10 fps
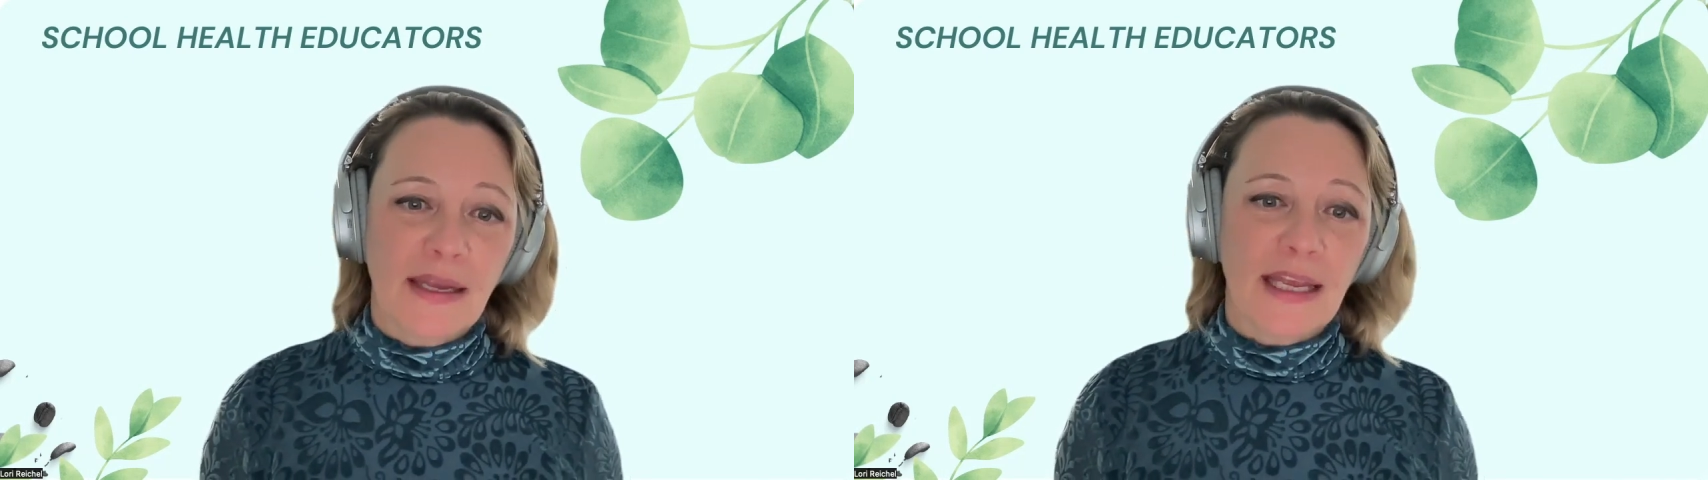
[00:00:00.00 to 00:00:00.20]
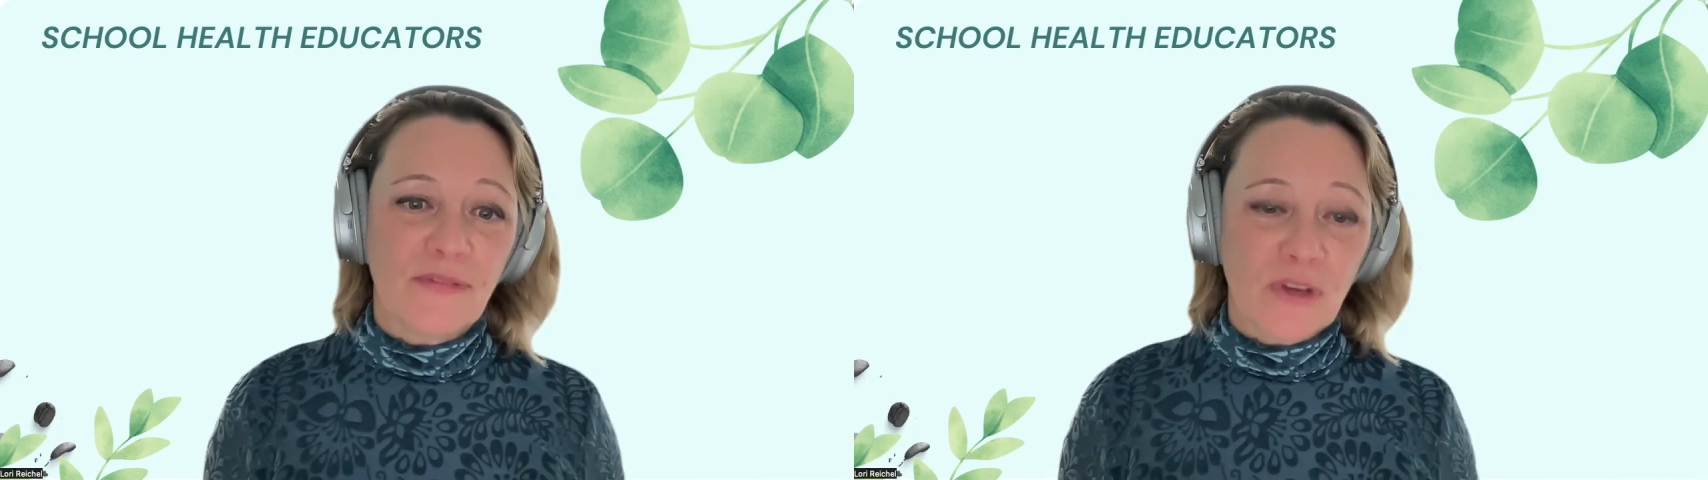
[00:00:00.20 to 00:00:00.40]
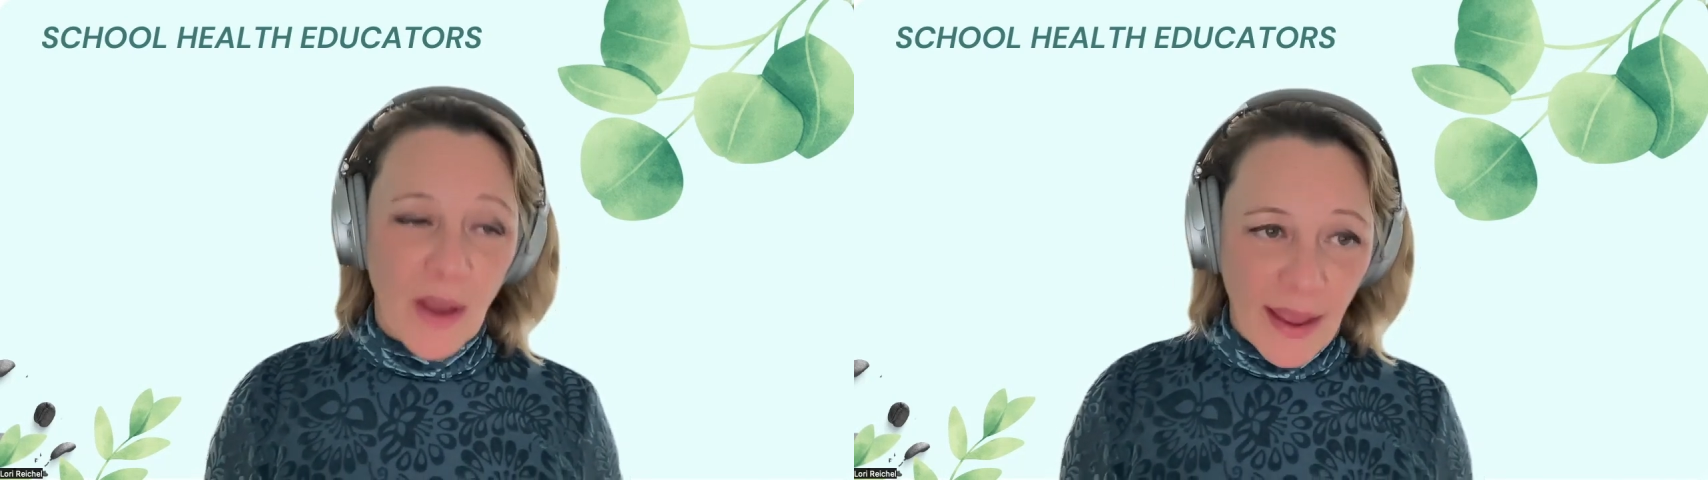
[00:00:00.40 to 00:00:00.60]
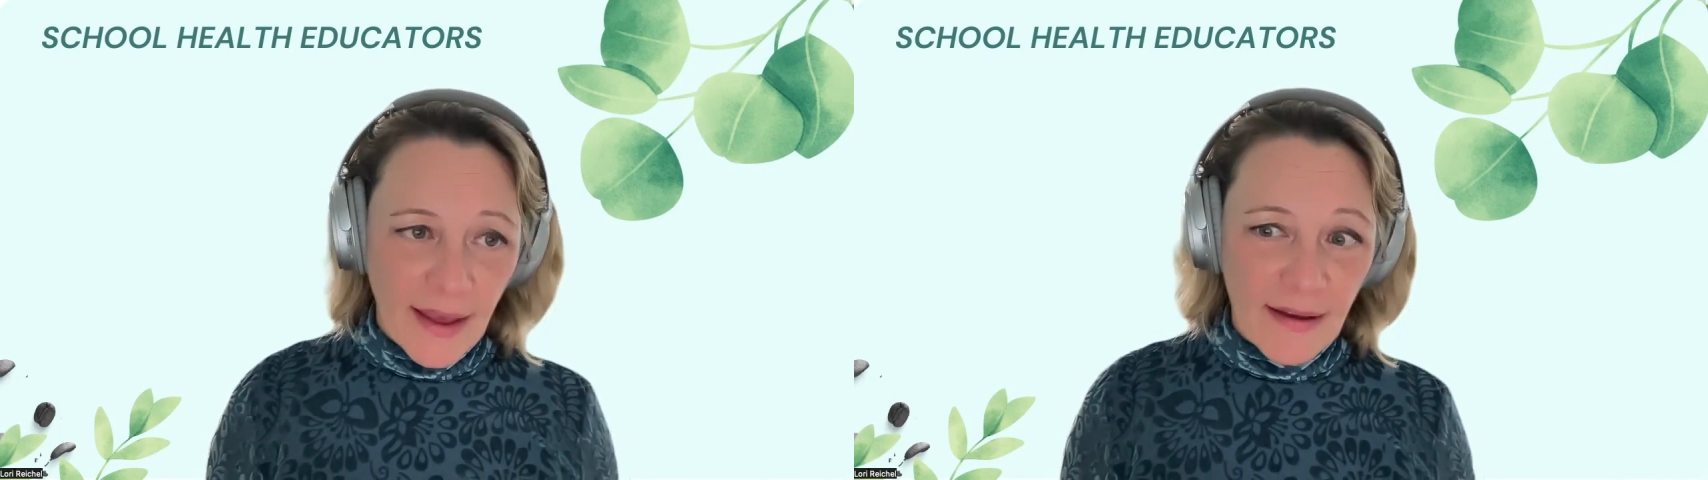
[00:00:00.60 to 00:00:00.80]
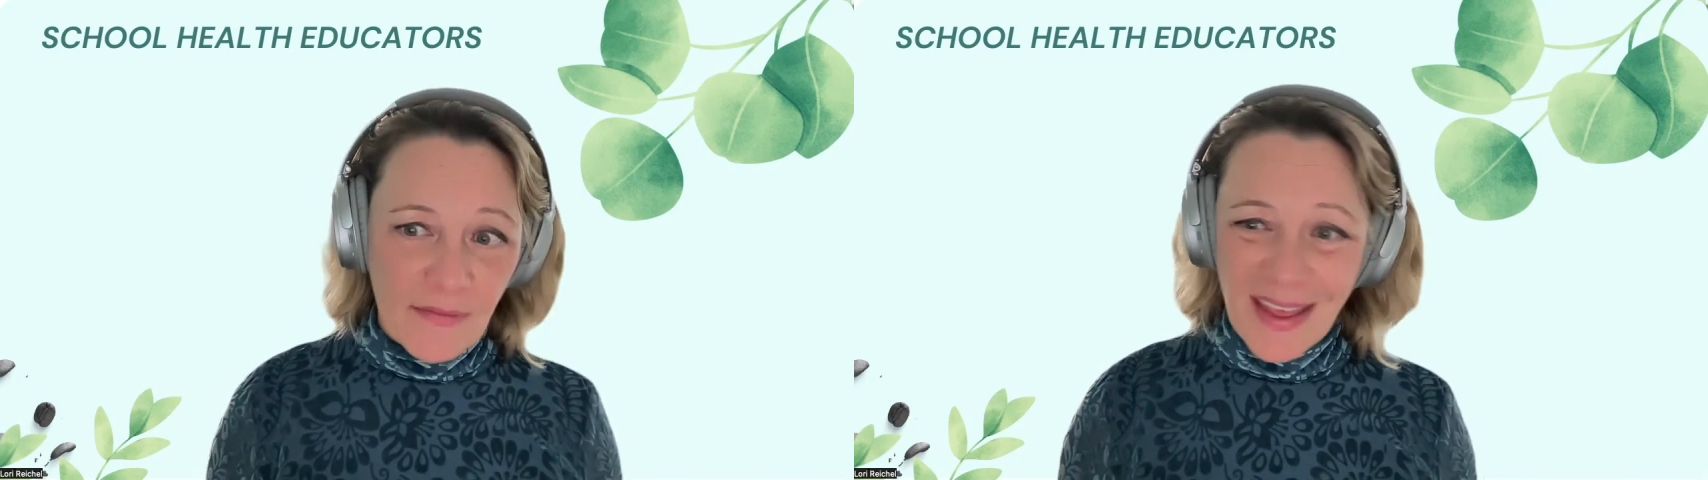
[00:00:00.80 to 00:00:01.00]
if you
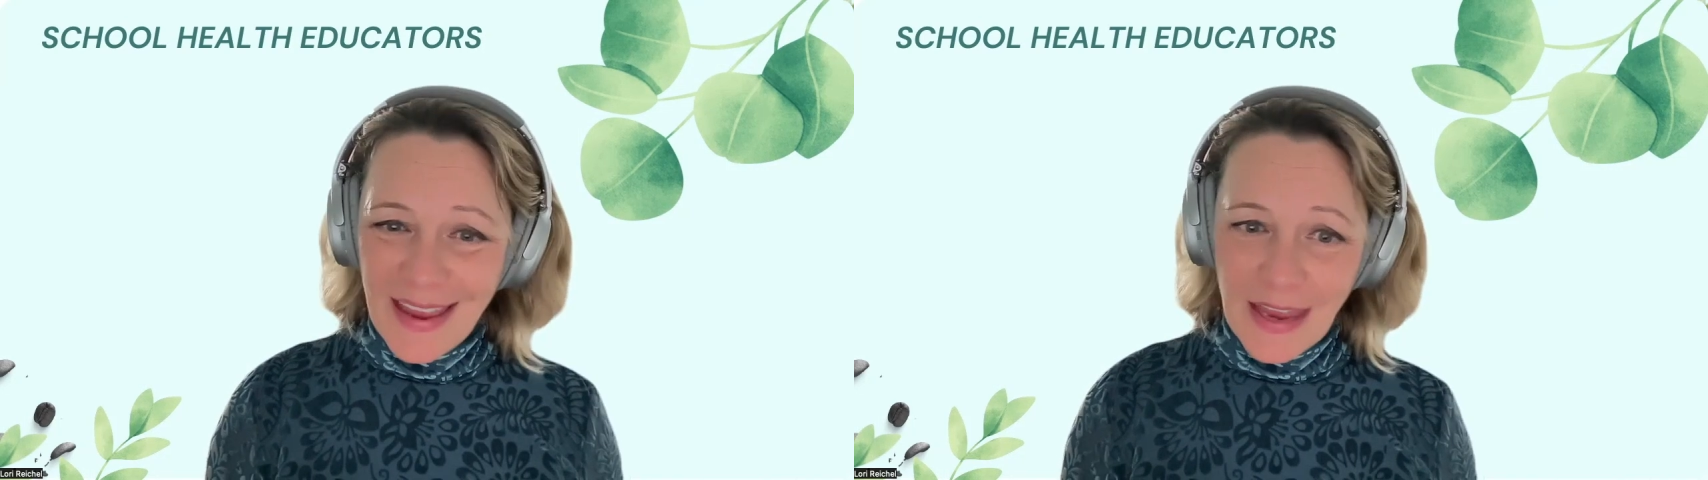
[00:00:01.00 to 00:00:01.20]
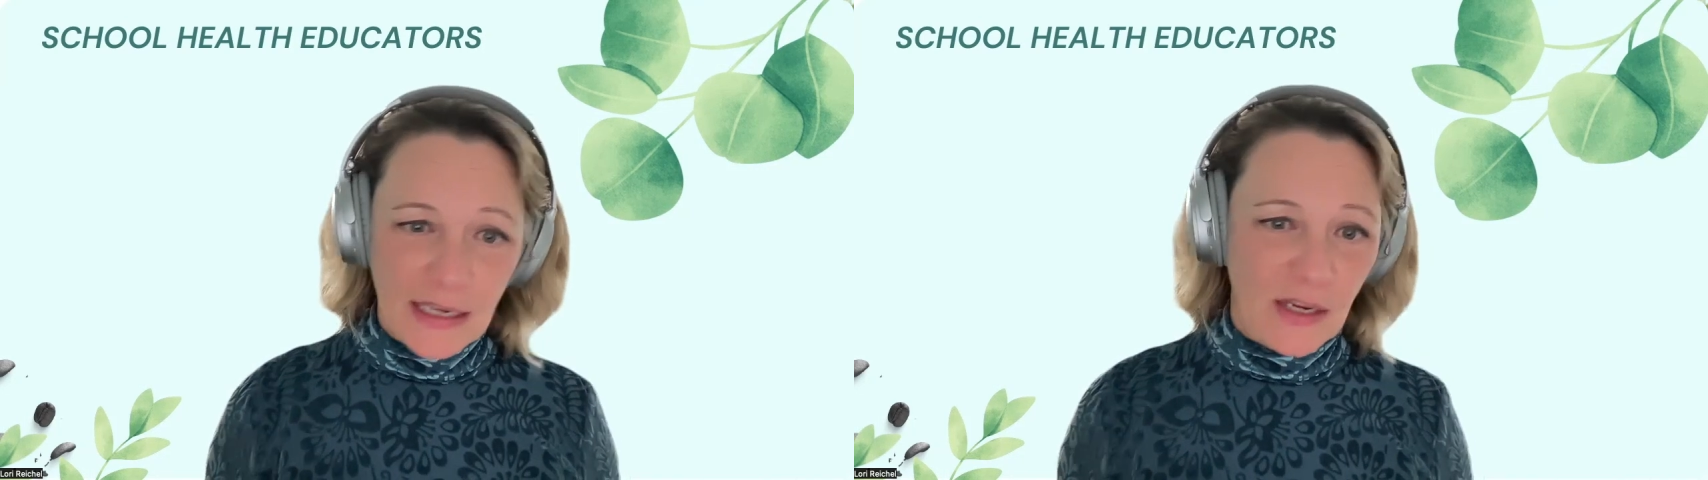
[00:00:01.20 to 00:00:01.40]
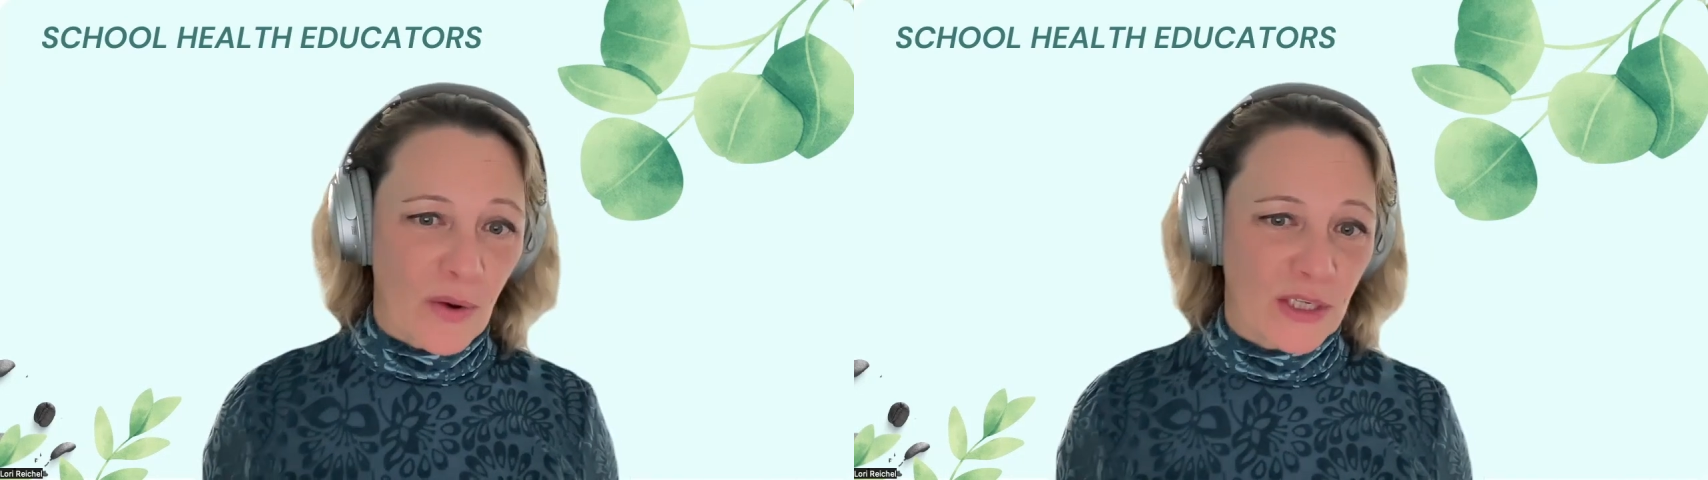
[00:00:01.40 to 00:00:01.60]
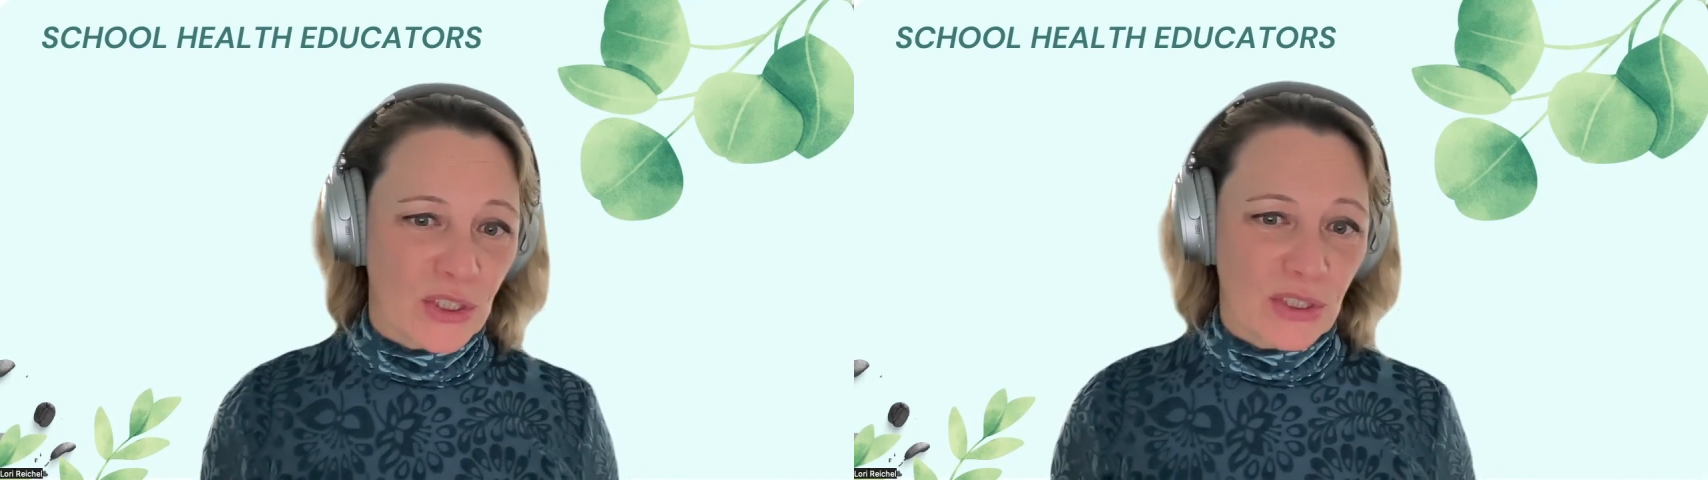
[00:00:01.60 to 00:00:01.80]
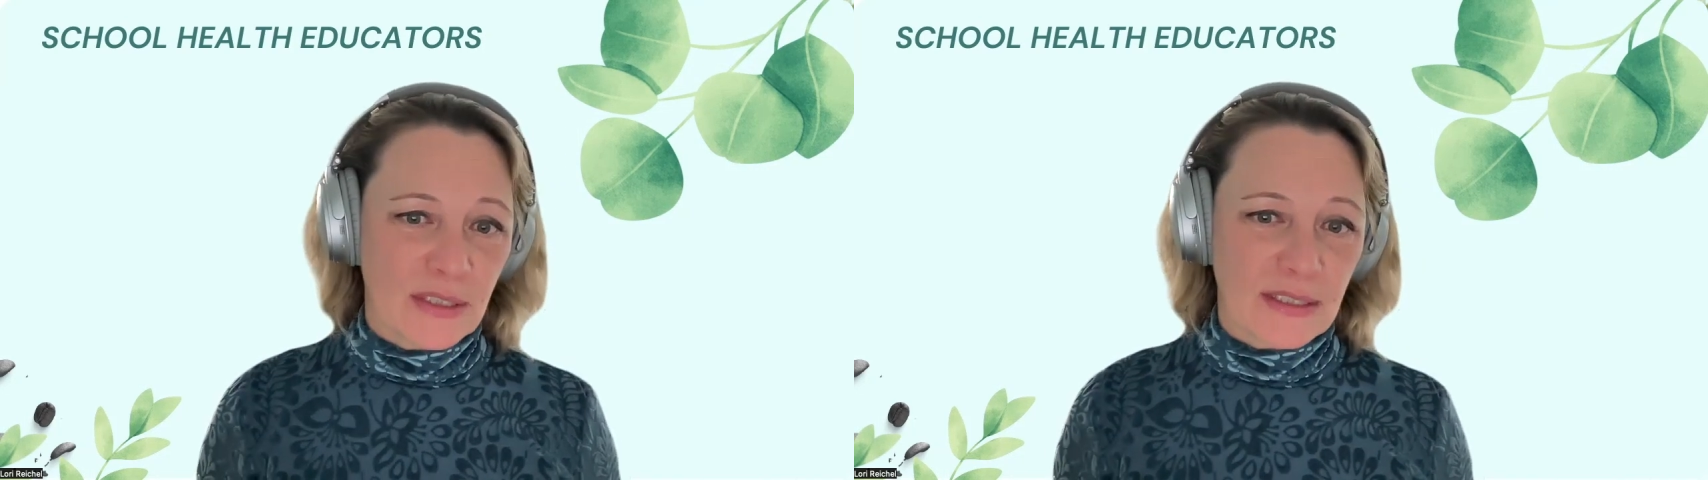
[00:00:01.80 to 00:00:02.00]
have any
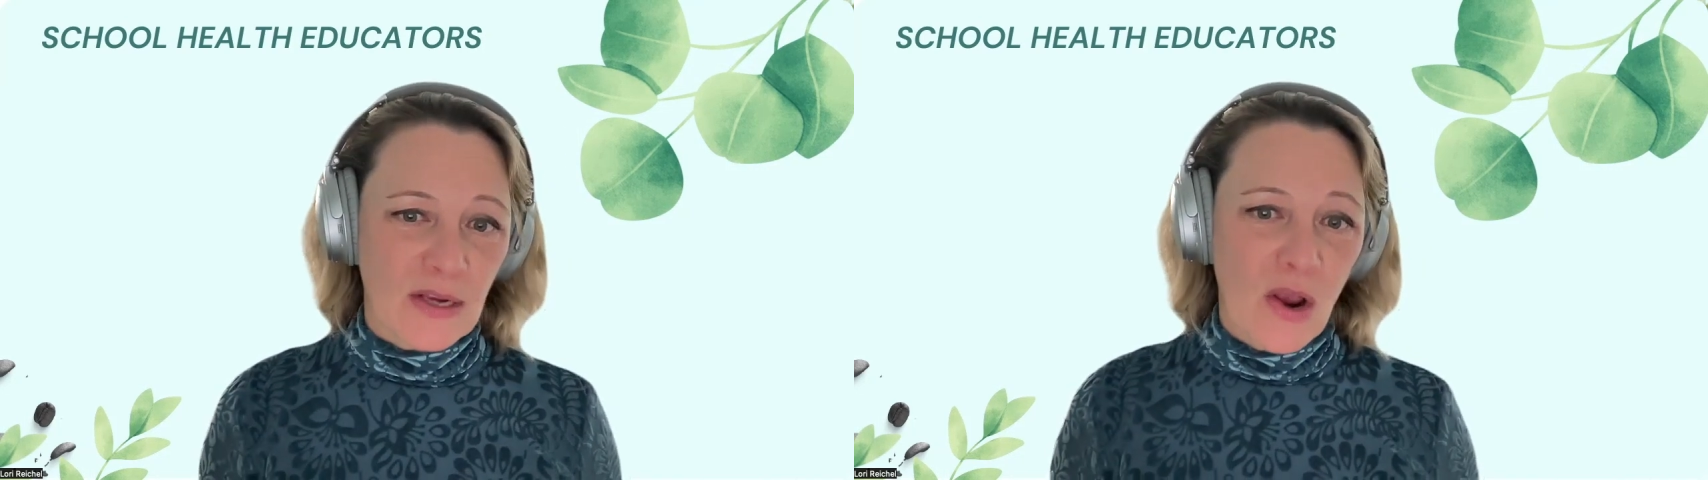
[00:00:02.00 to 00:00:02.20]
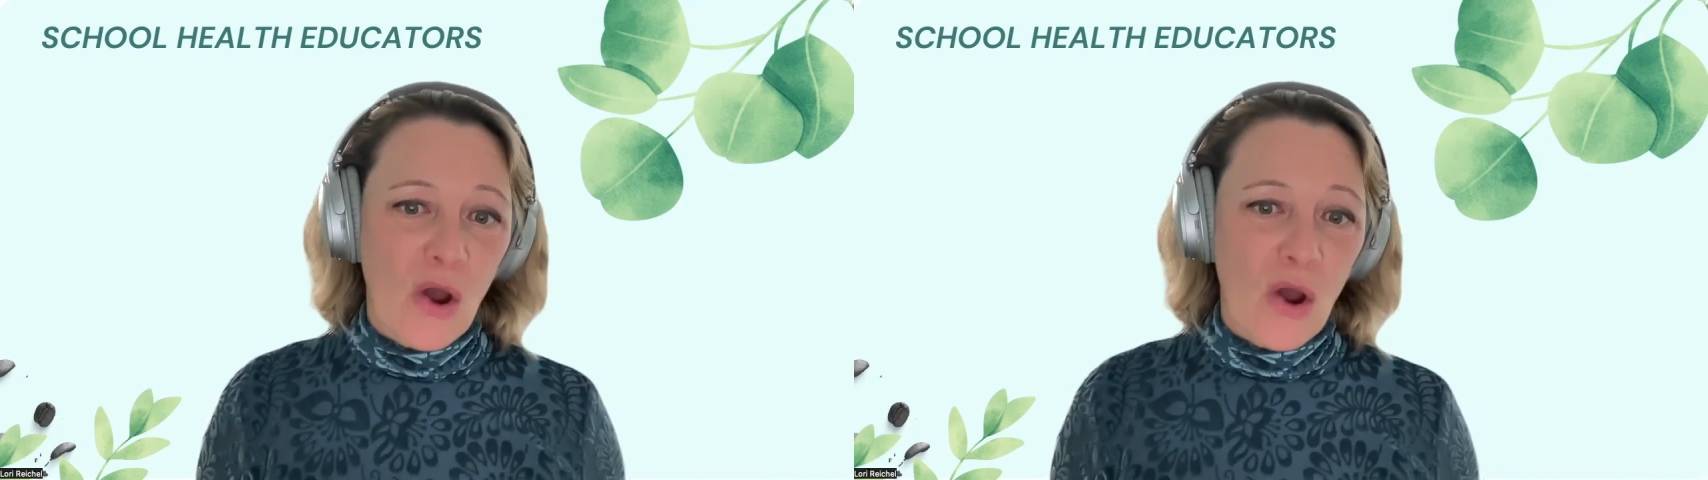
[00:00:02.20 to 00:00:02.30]
questions